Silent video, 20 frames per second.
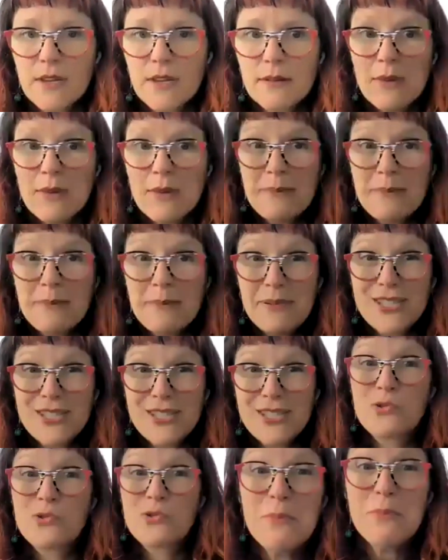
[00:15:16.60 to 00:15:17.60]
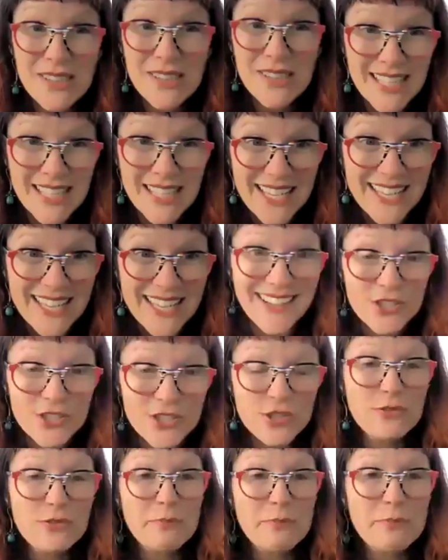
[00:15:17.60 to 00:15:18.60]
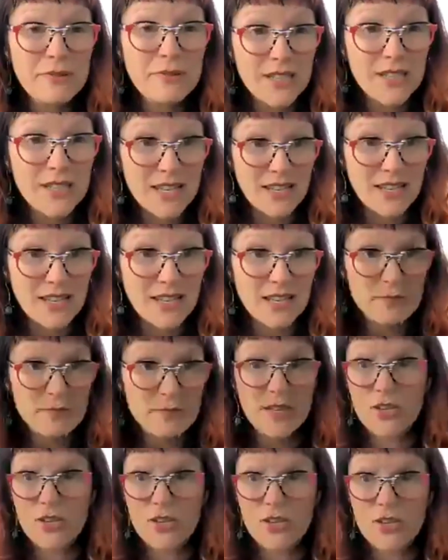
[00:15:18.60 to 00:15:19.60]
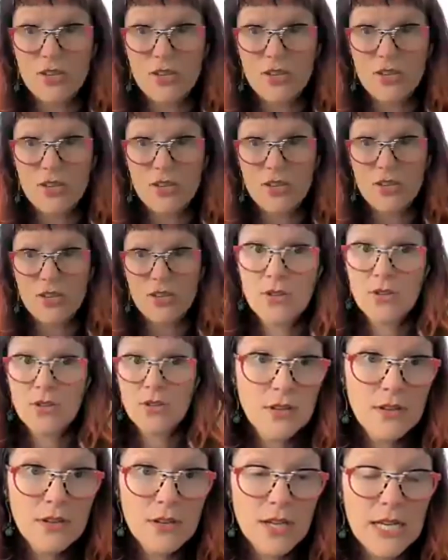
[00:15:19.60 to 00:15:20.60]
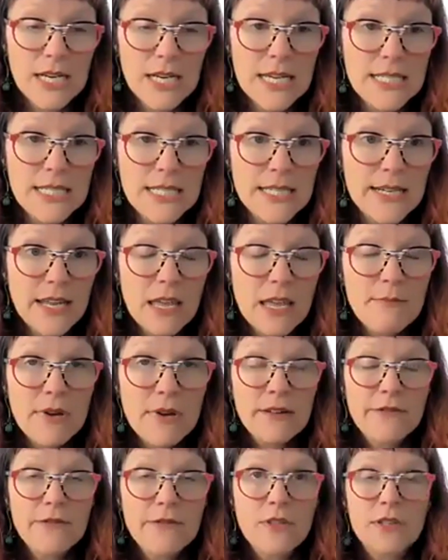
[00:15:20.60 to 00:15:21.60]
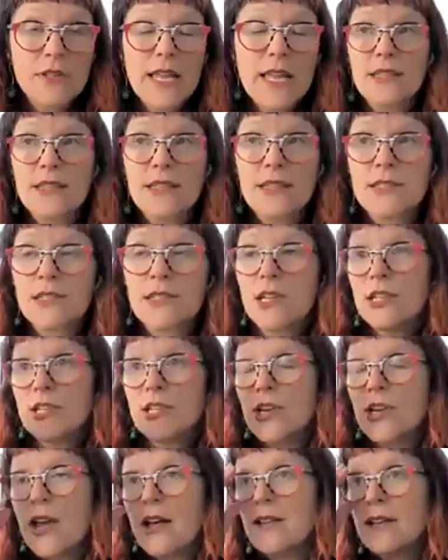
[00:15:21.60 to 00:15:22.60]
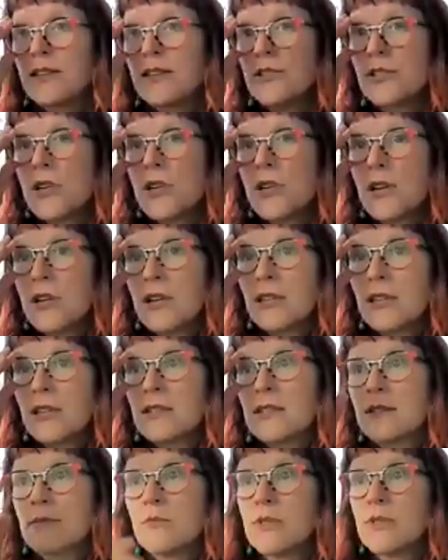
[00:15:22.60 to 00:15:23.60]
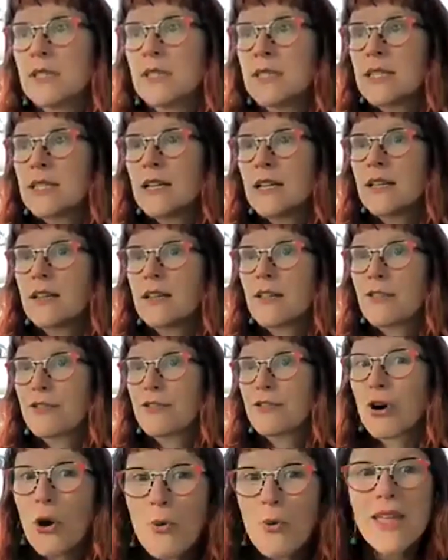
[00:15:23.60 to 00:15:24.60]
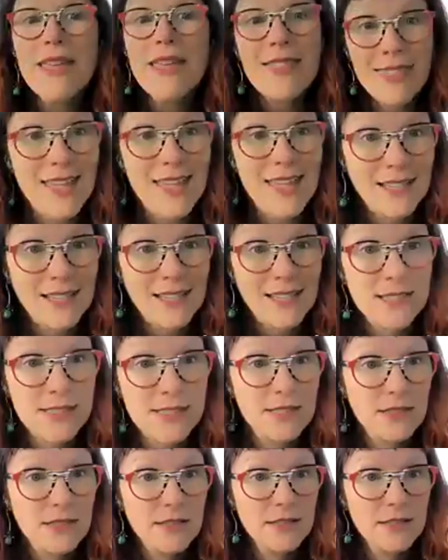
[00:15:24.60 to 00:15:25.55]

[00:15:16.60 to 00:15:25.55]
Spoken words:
Maybe scribbling. Scribbling can be huge. An idea came out of the last challenge that someone said throwing things.